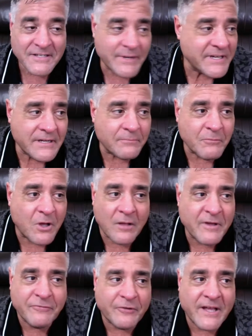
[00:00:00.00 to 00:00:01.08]
so I did. All
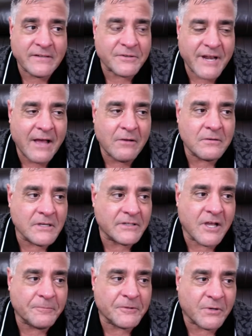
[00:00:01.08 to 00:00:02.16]
my friends are now hooked
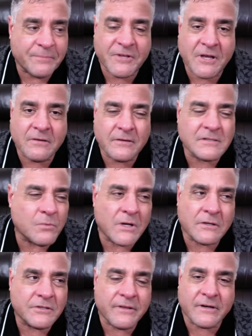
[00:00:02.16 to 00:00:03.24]
up with crypto. There's one
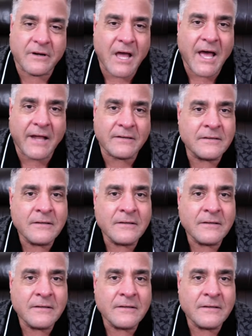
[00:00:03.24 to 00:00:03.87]
or two that are not.